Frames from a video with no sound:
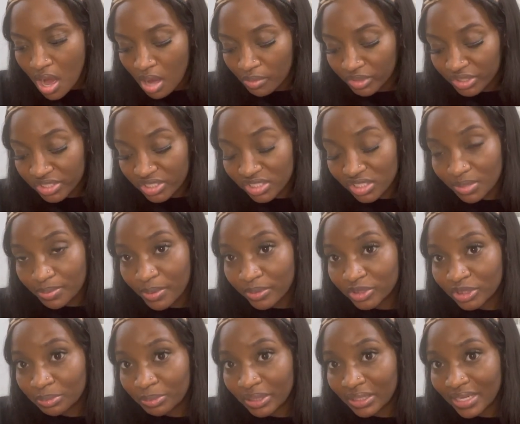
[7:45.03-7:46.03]
This is
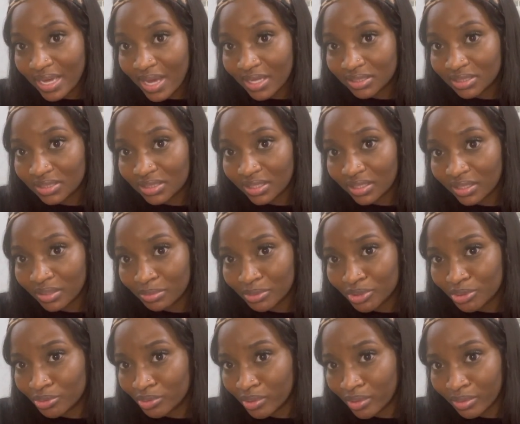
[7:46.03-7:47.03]
supposed to be non-stick,
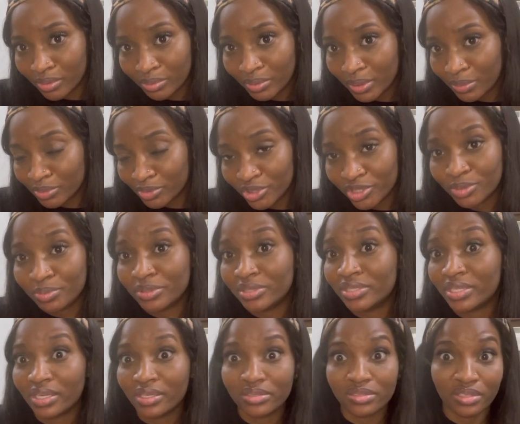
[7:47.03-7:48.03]
but you know, people just be
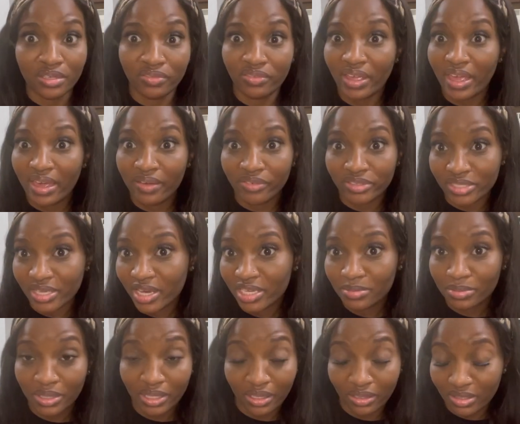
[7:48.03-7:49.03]
saying stuff for
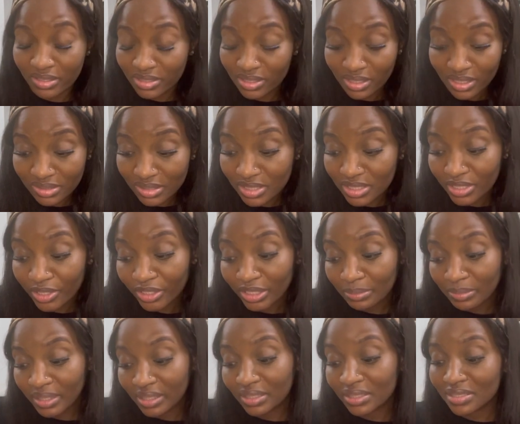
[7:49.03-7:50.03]
advertisement. That doesn't necessarily
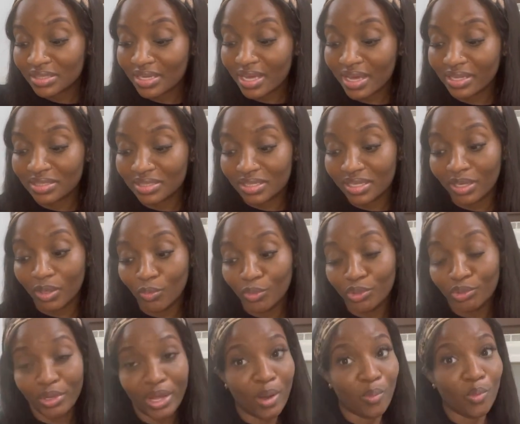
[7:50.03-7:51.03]
mean it's non-stick, and we
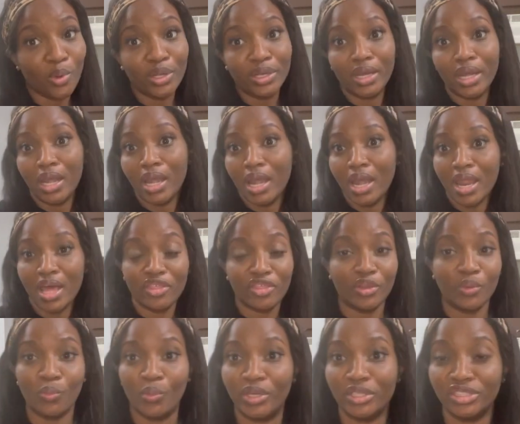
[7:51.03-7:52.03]
do not want
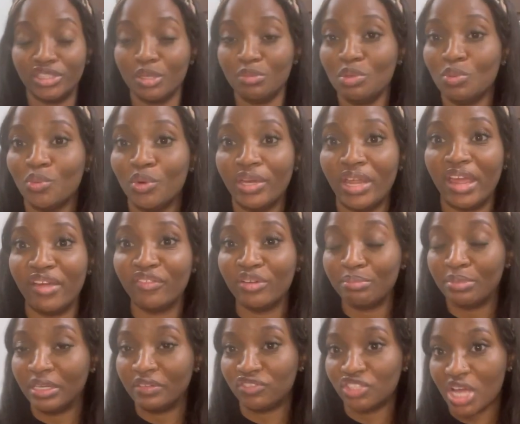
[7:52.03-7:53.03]
nothing wasted. We want every
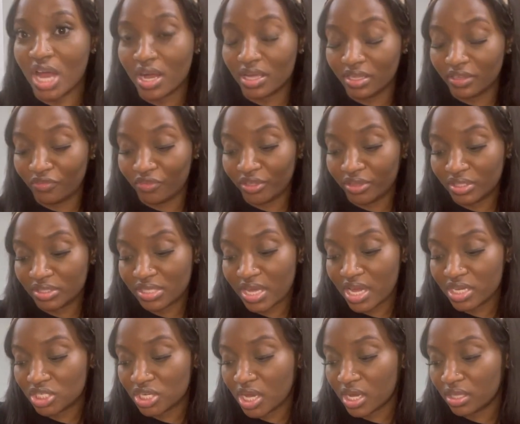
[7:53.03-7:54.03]
bit of chocolate for this
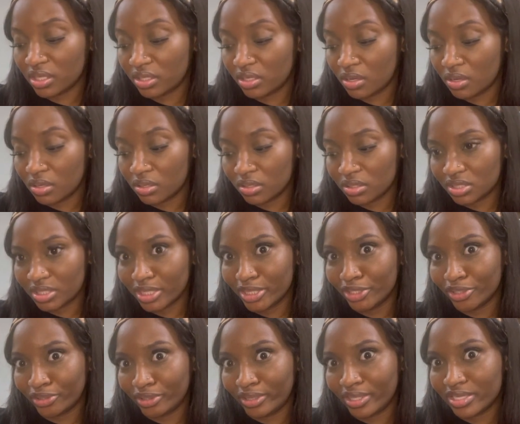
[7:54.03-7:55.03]
hot chocolate, y'all, because
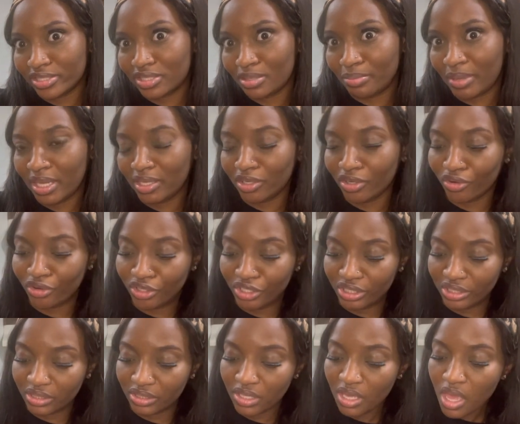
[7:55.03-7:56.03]
clearly that's the main
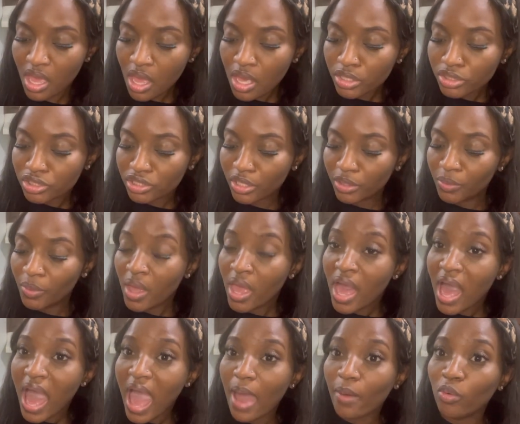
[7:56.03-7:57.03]
ingredient. So
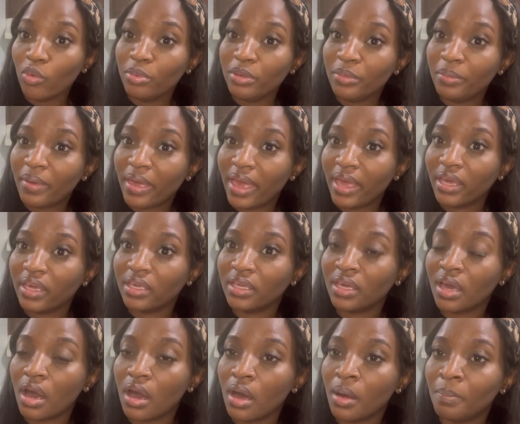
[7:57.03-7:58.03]
I will be back
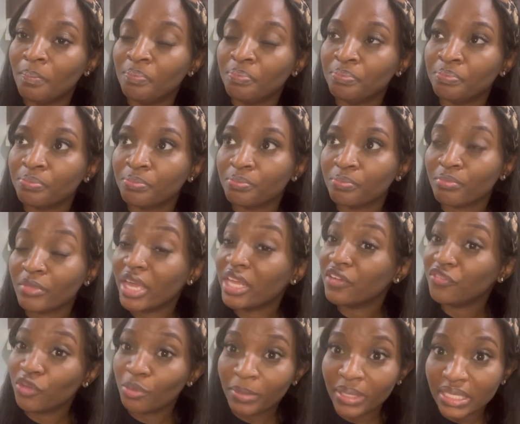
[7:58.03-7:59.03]
in
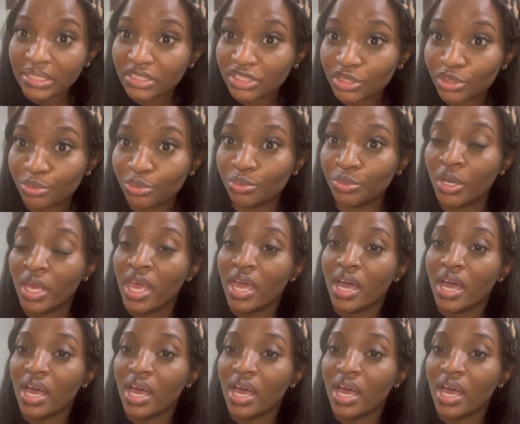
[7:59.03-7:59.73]
a few minutes to